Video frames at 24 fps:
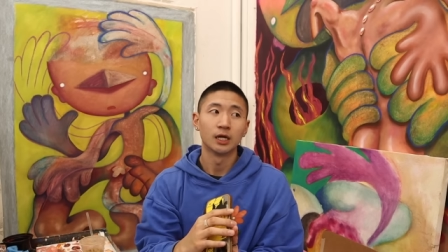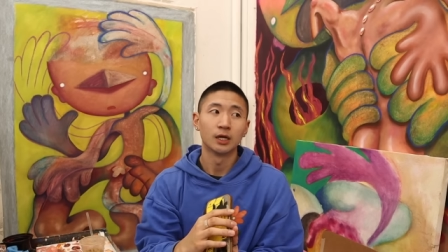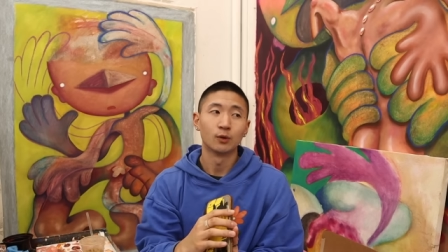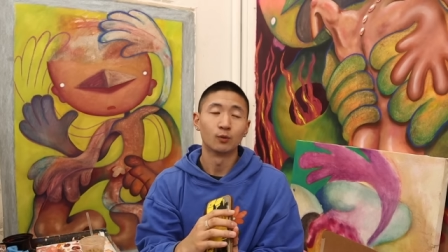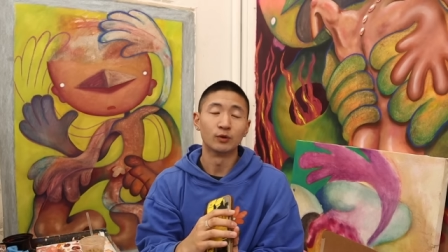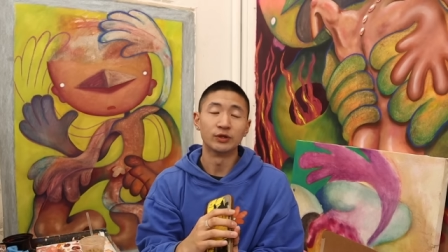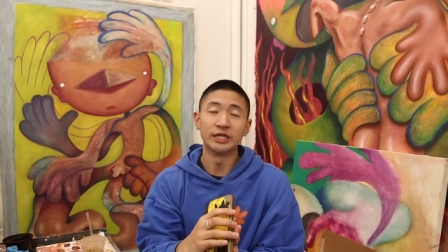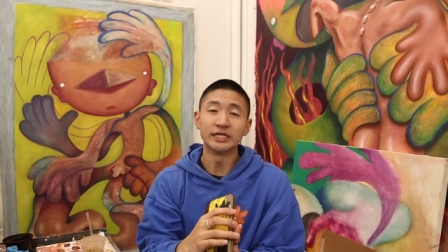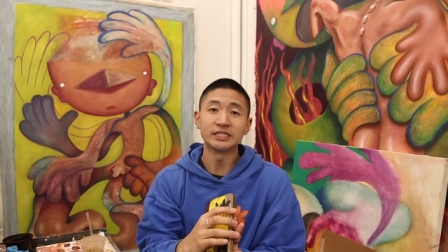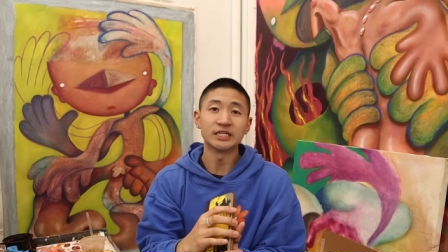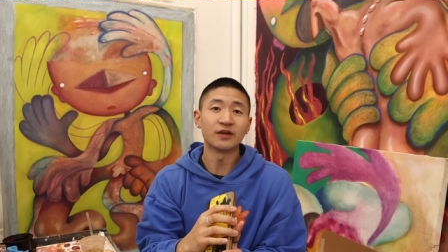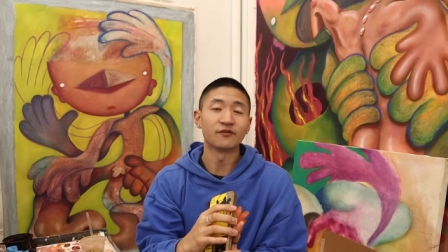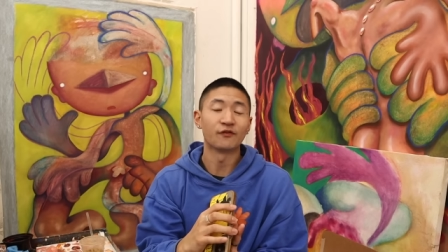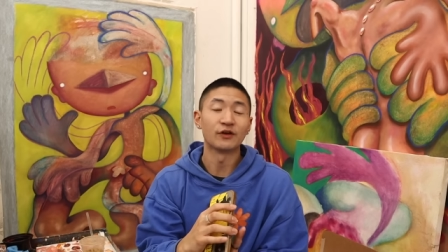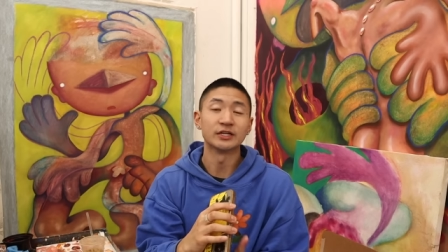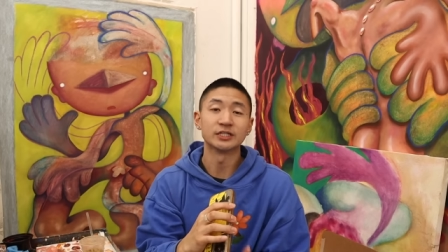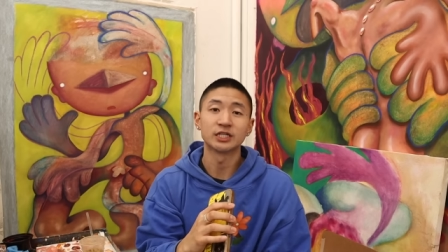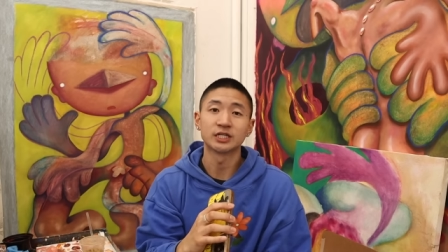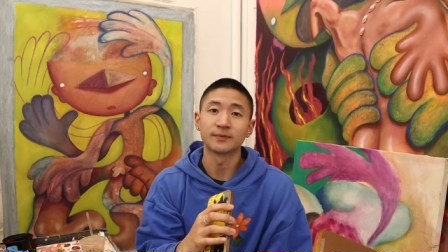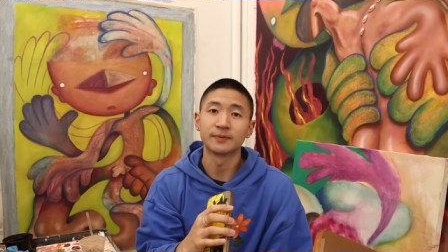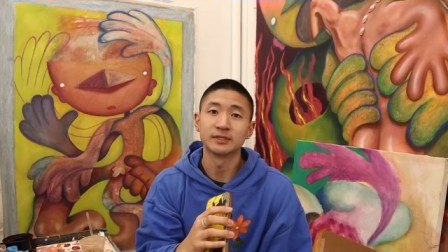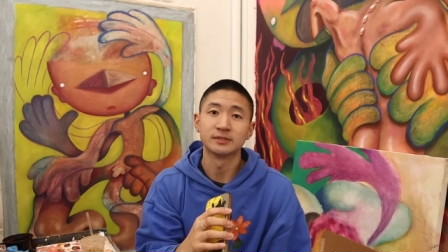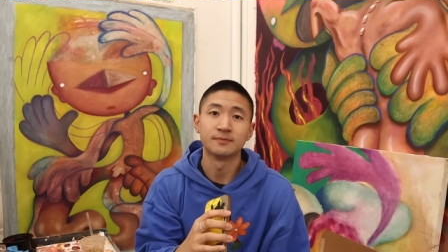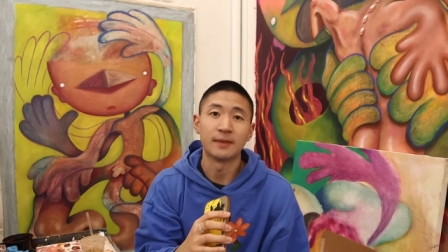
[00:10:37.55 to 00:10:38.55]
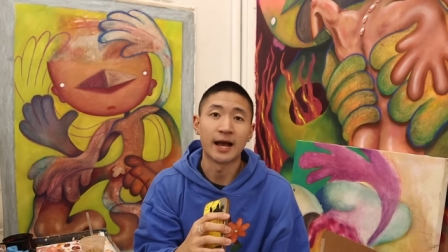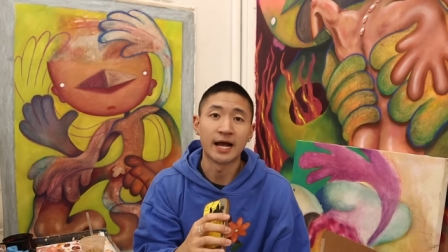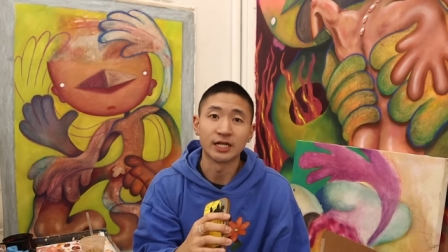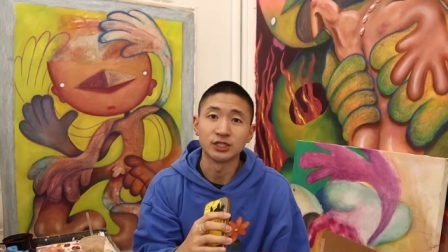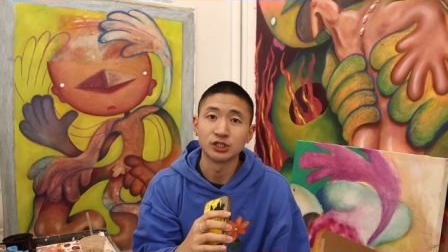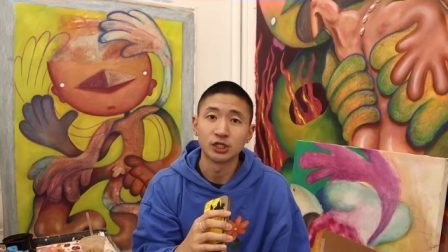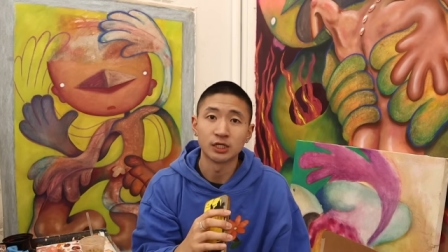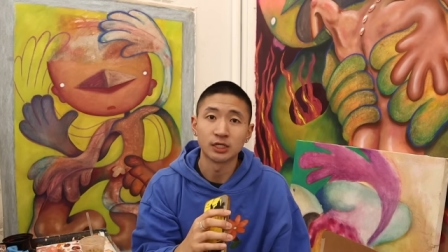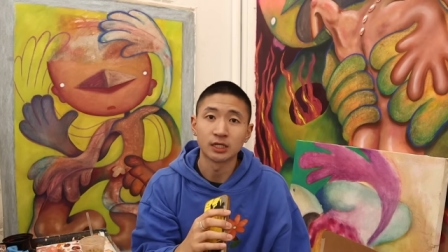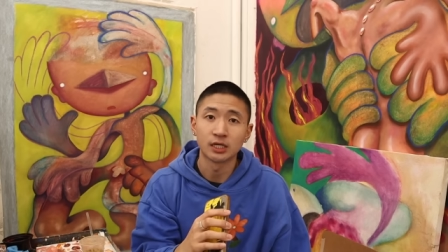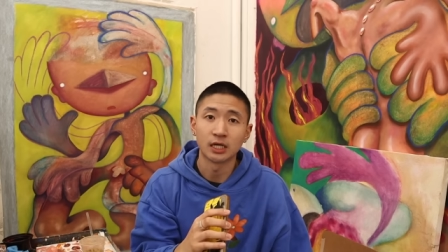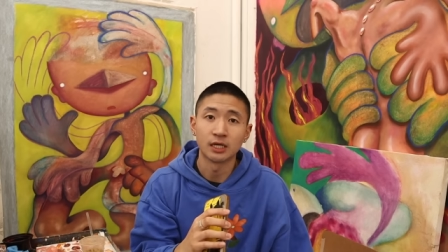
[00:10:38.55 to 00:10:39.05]
When they say friendship is
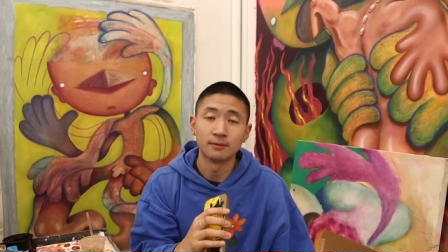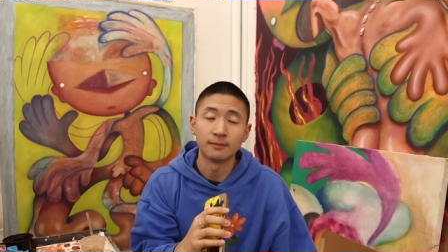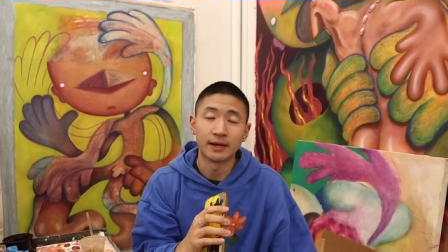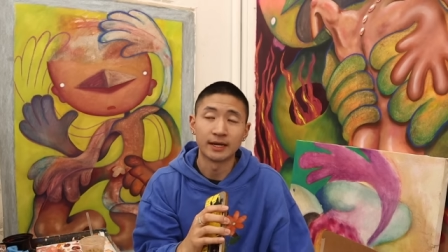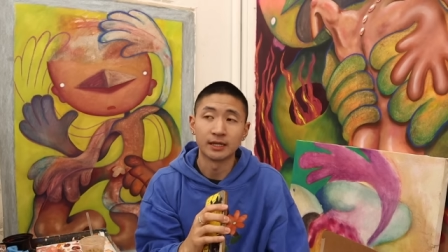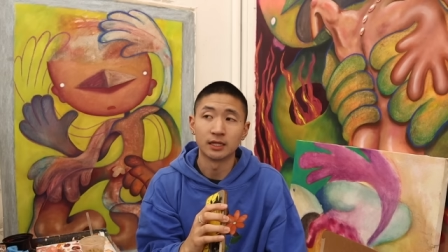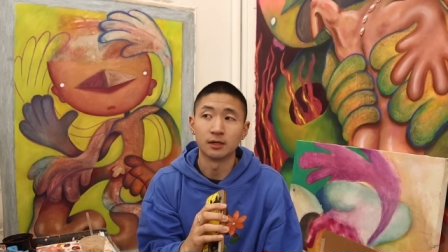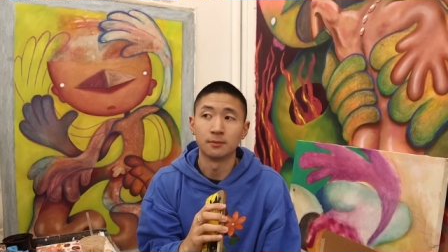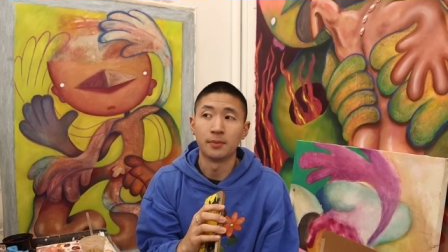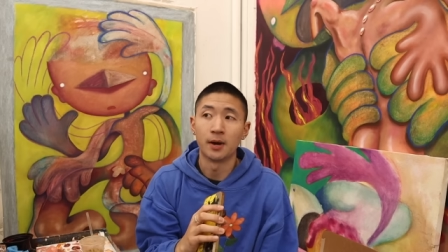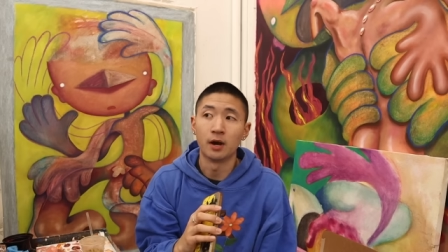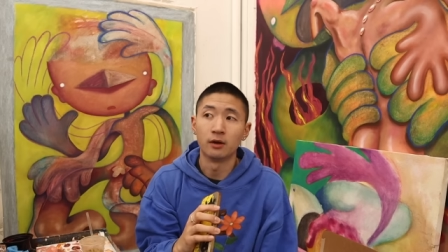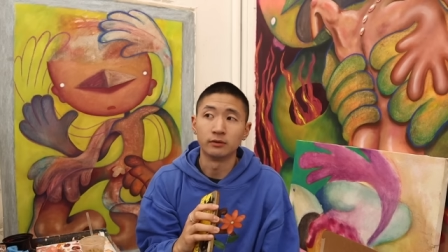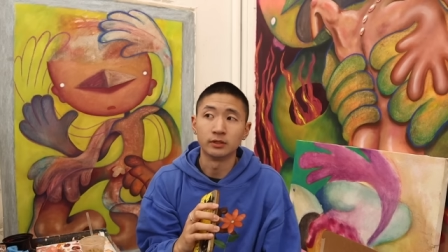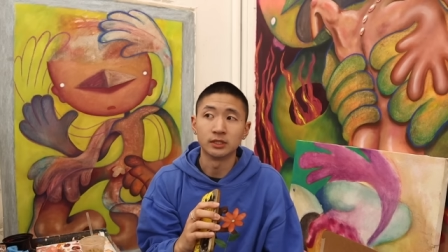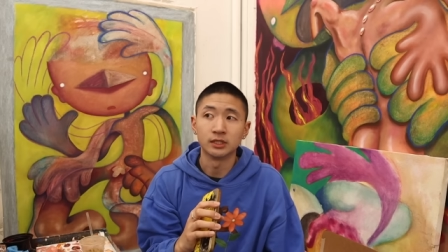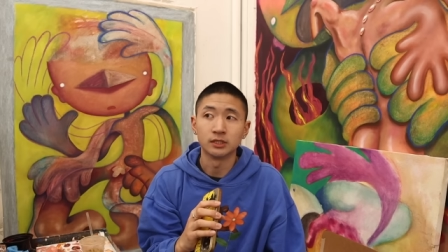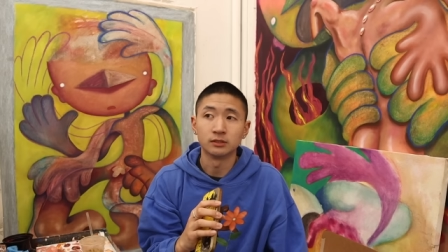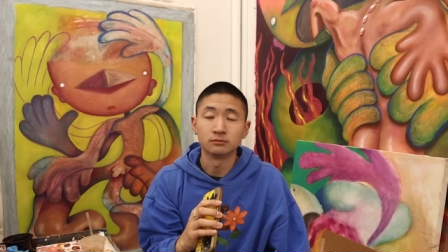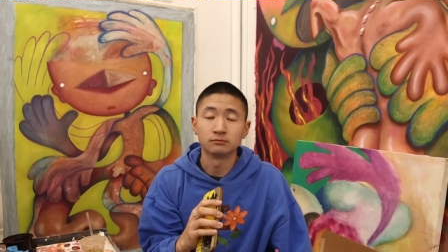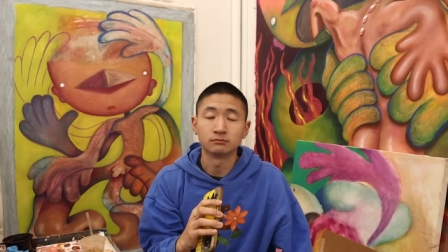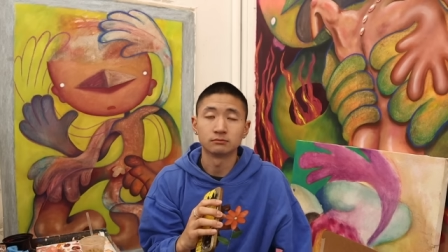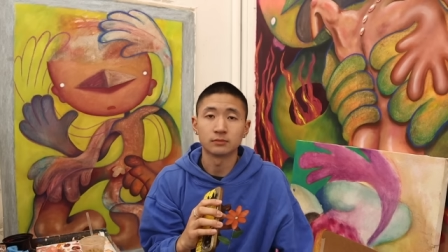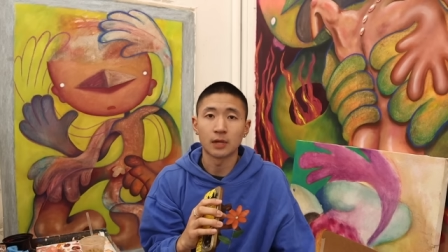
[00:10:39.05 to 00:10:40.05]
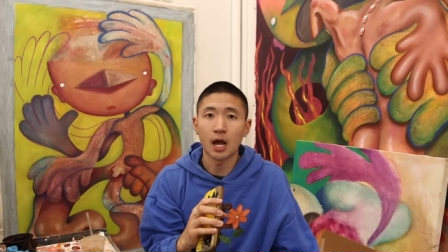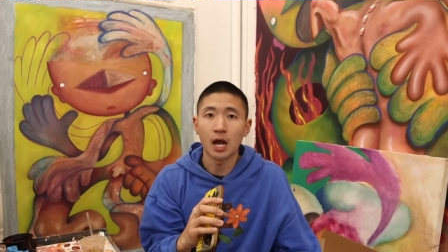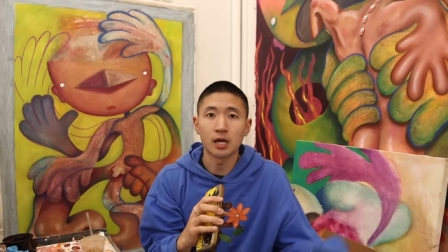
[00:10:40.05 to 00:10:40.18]
magic in My Little Pony,